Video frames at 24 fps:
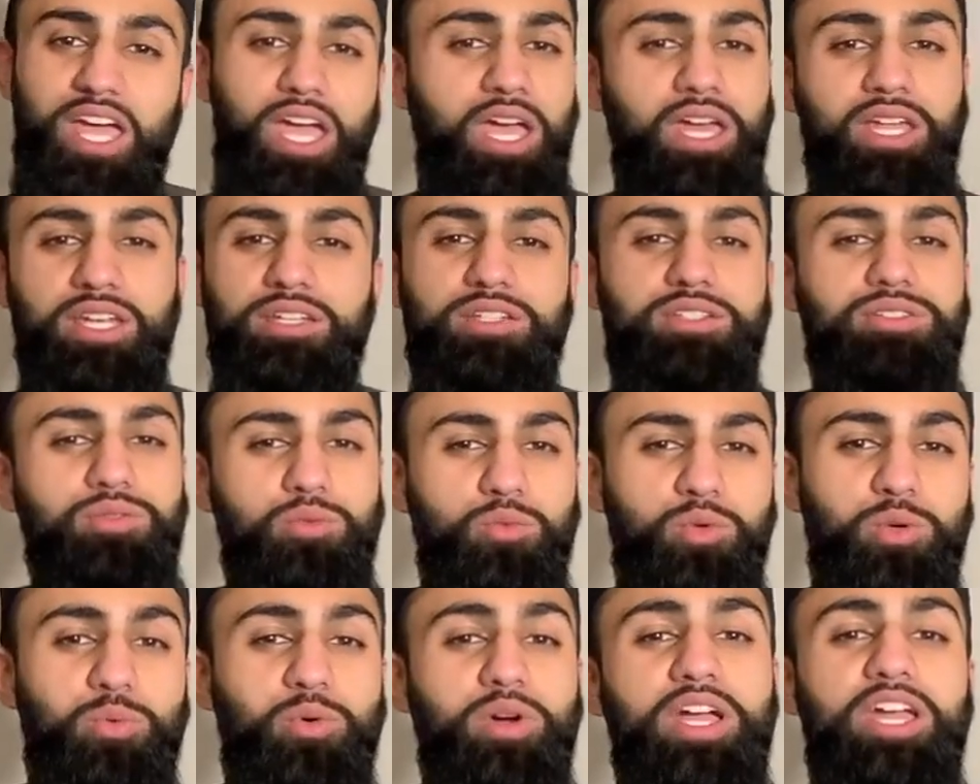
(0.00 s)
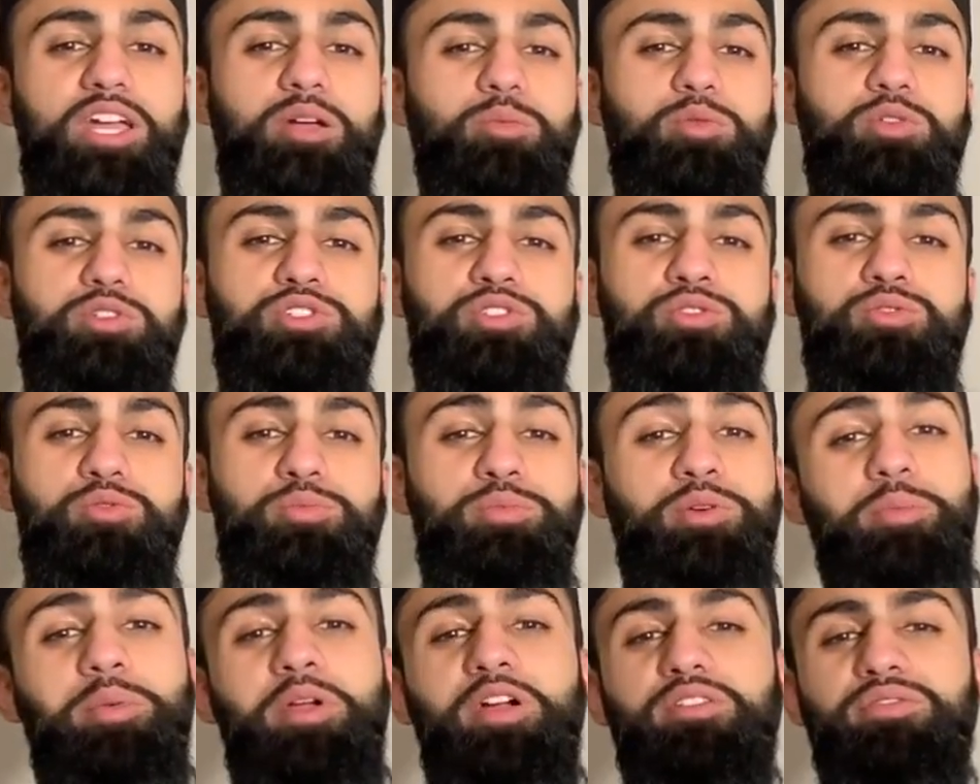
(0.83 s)
and we were able to
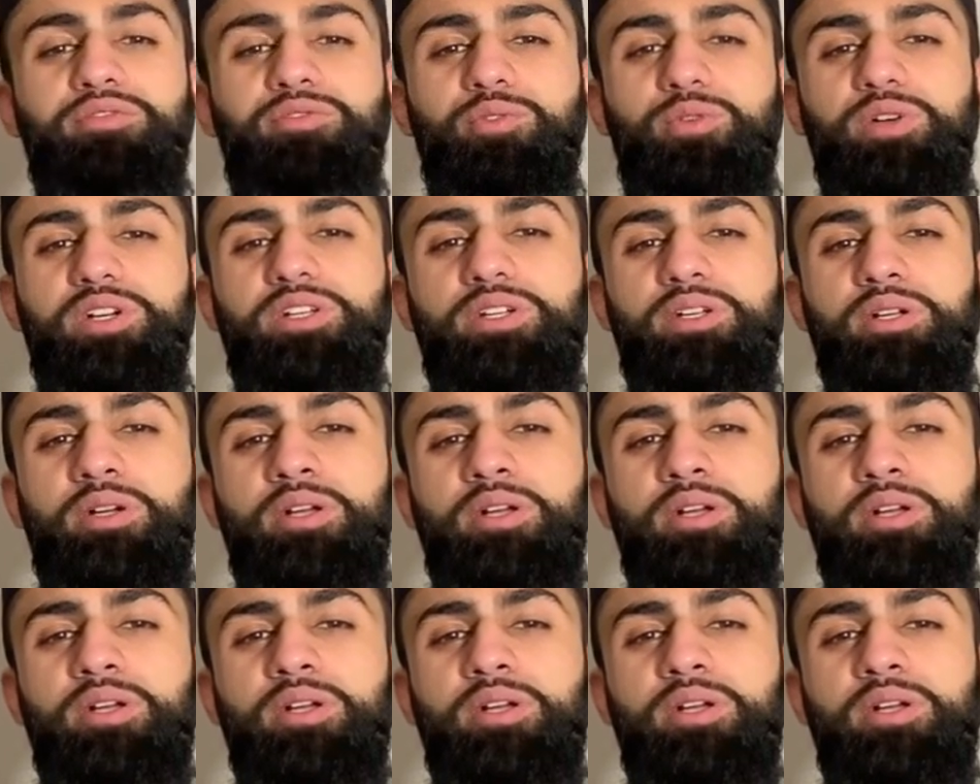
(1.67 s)
prepare for it.